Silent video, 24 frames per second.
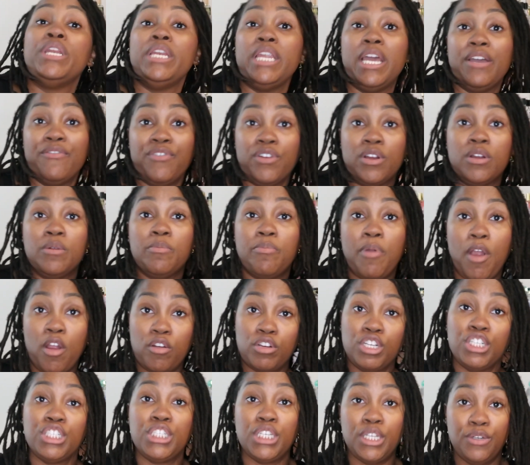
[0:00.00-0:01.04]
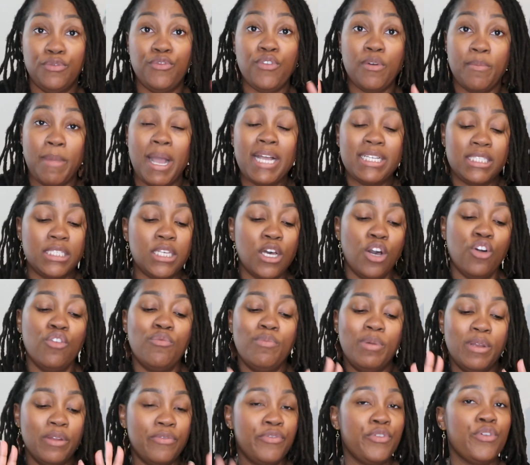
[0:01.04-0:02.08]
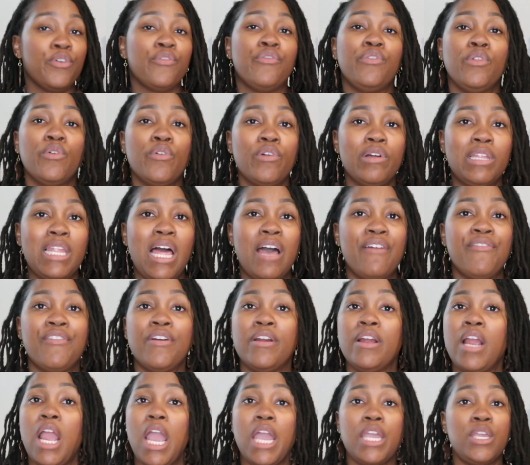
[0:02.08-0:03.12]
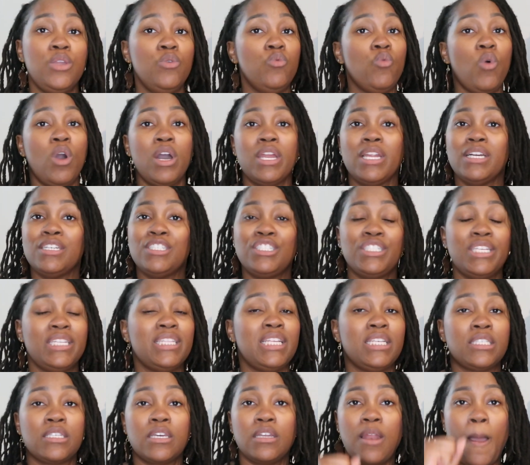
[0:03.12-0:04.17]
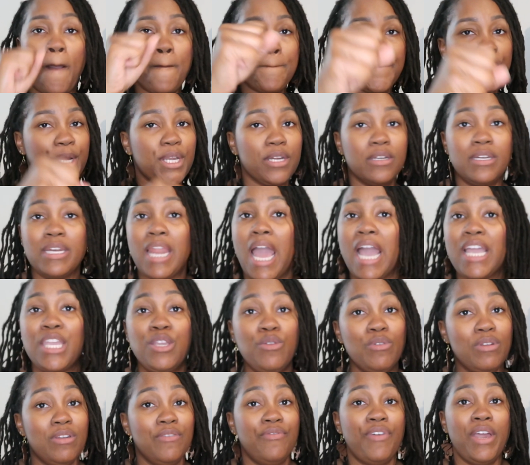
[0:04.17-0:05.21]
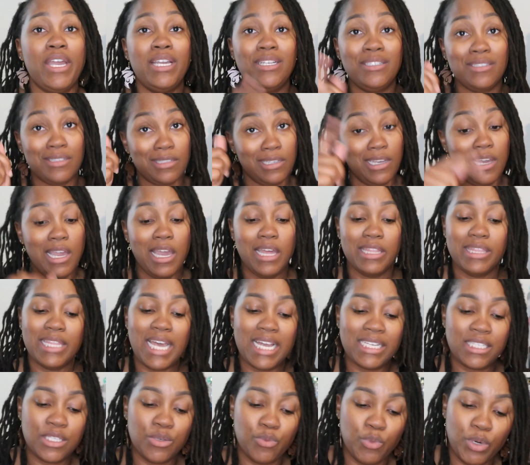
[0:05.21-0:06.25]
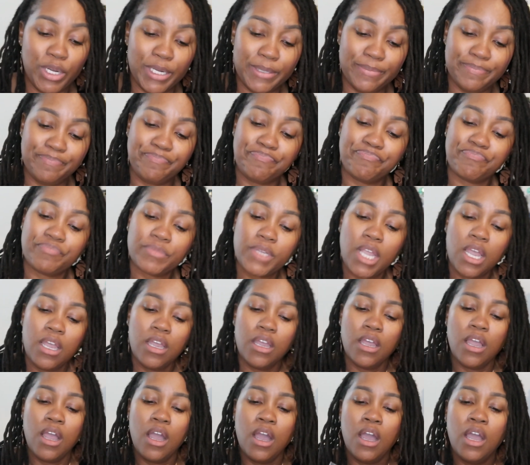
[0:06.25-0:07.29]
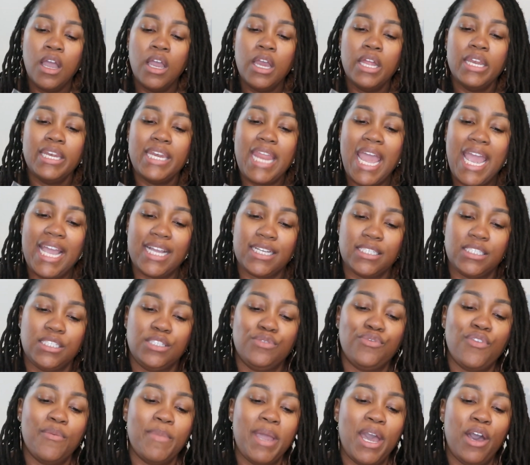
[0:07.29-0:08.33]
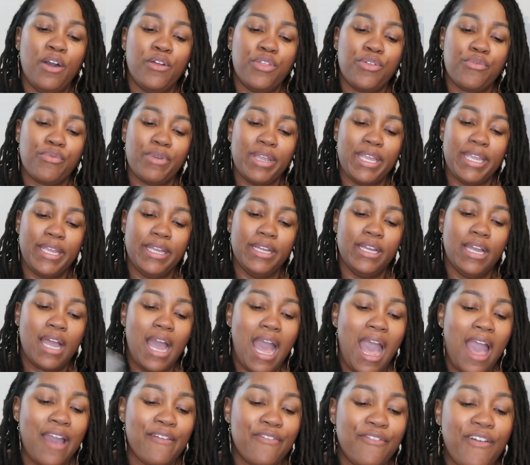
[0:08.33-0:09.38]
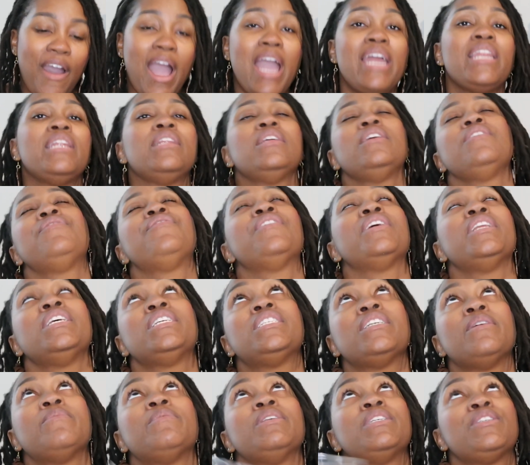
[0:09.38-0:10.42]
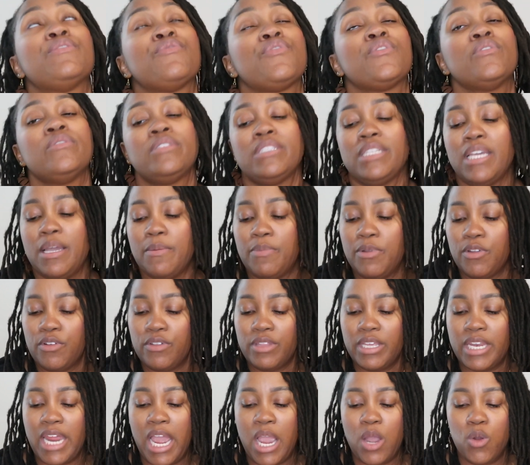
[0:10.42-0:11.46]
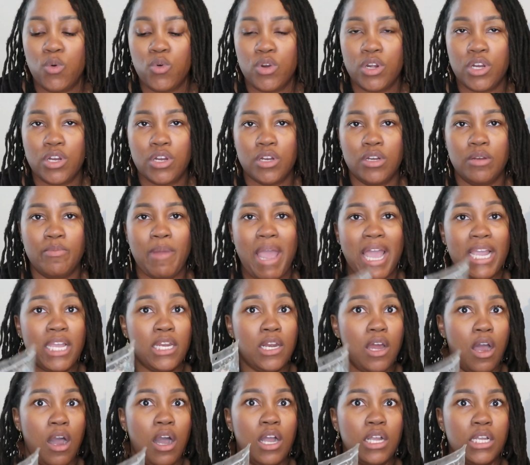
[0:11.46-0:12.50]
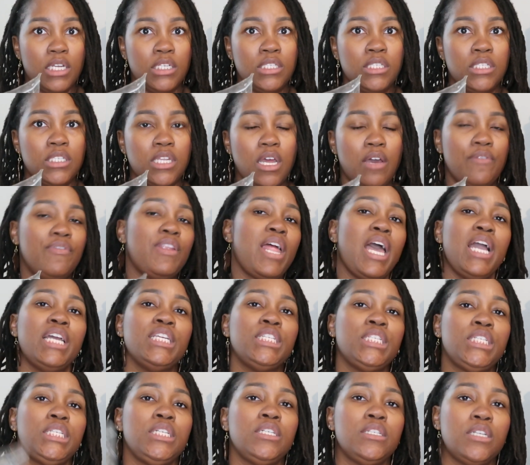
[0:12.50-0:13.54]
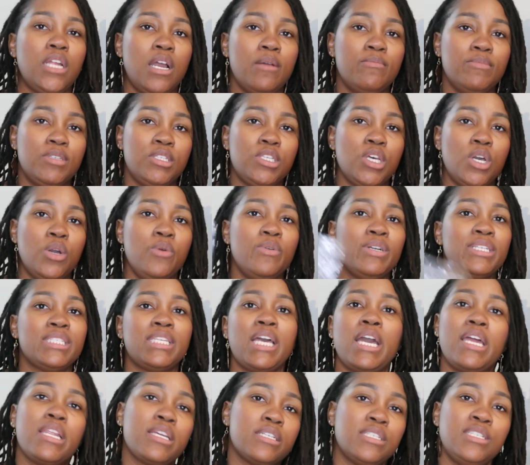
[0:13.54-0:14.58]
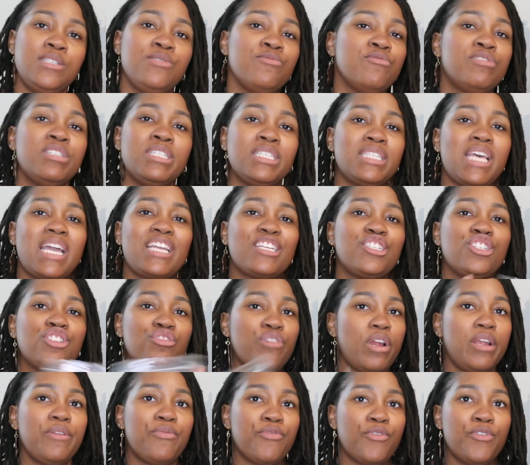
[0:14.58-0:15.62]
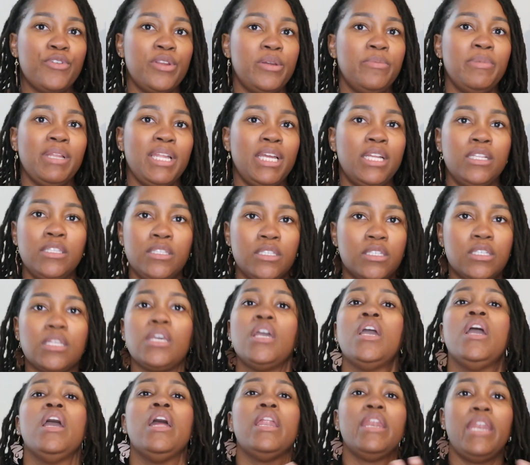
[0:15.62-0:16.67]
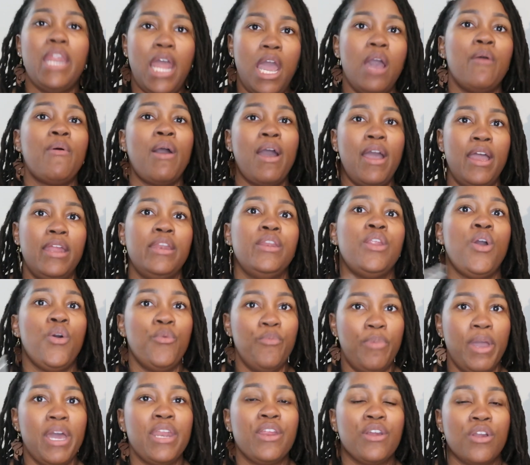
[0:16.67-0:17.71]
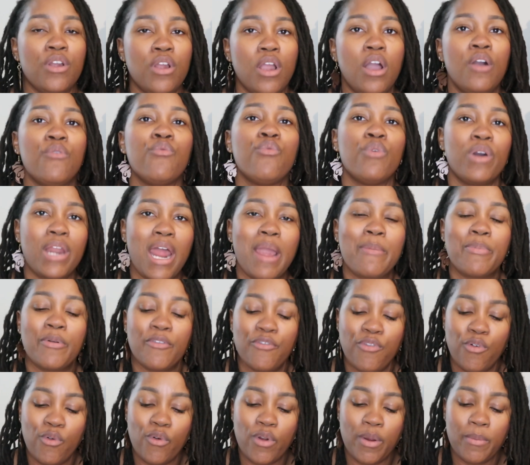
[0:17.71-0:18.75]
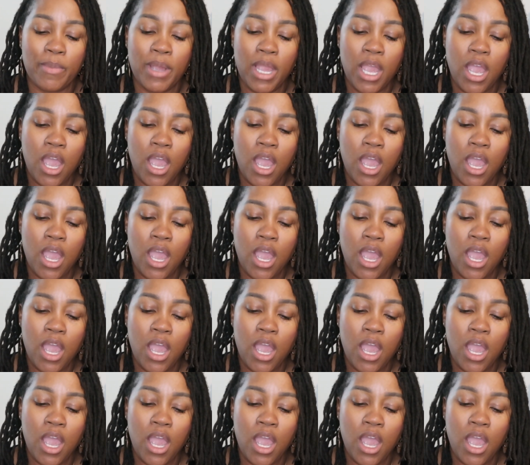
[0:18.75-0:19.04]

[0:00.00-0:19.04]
never purchase it for myself. But if you're a floral lover and you want a scent that's gonna knock you in the face, that's the one. Next, from L3, I finally finished up this fruit sampler that I ordered back in August of last year, and I'm so excited because these were just like straight fruity blends. Now I know better of what I prefer.